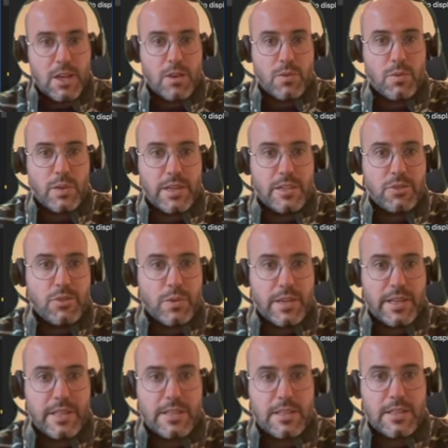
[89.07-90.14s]
We
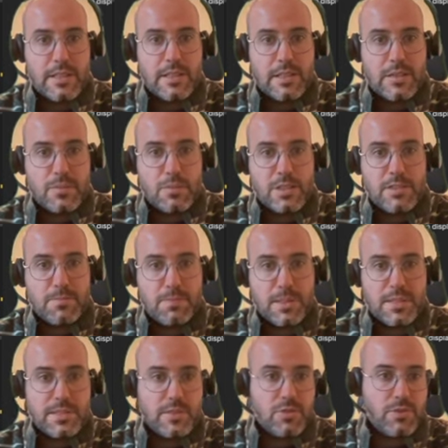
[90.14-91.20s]

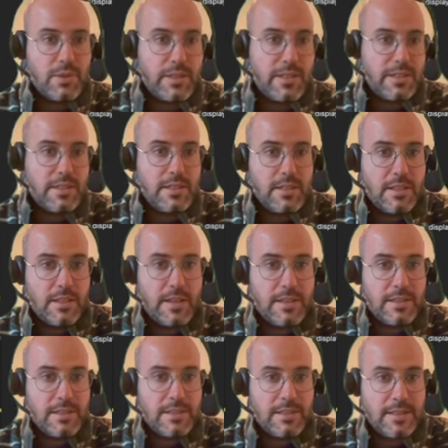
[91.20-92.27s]
split and trained and
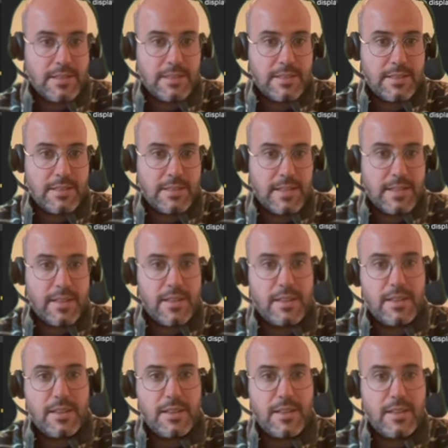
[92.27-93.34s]
testing data,
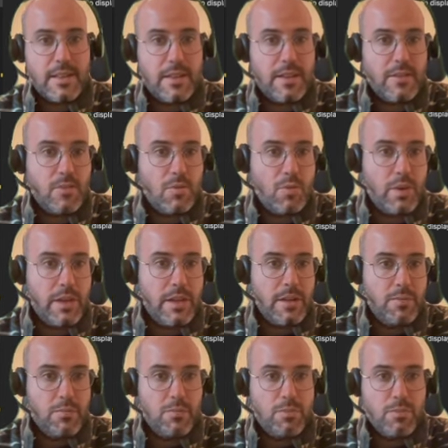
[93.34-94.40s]
and then we
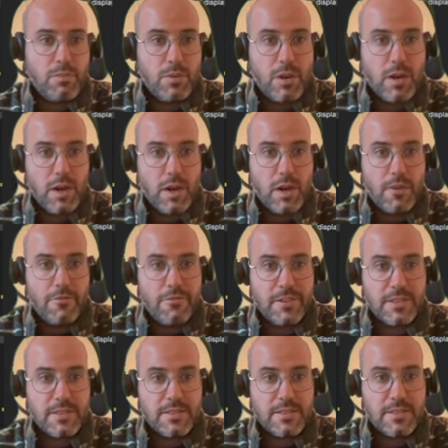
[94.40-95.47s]

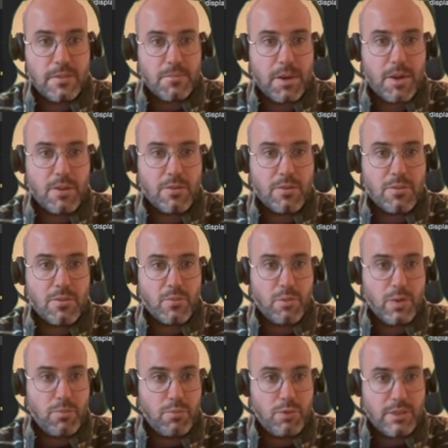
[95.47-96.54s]
fitted the model,
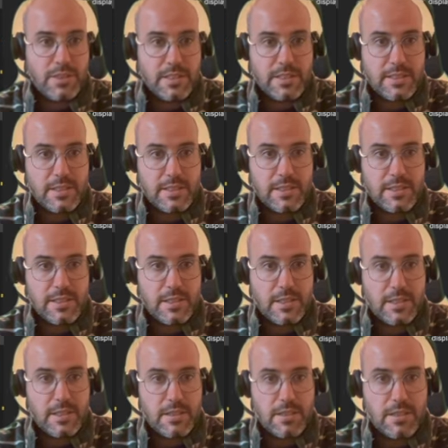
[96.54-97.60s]
we predicted
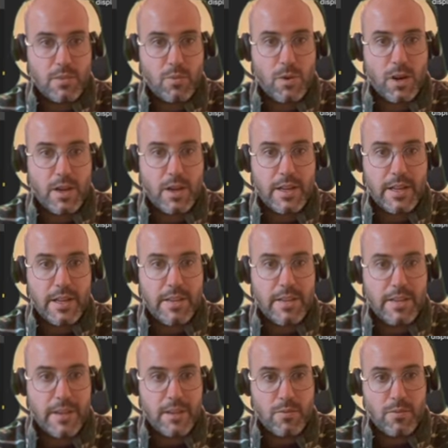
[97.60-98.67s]
the y, and
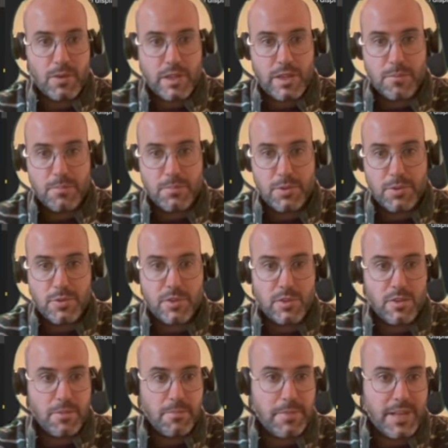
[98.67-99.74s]
then we computed
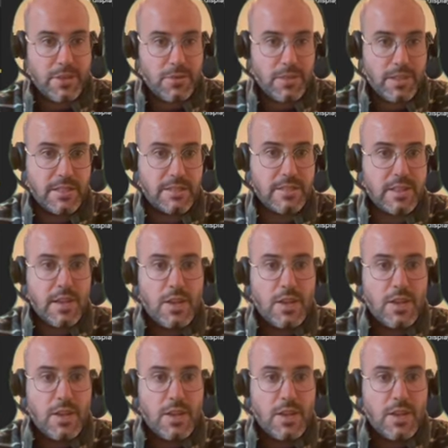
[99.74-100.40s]
the metrics.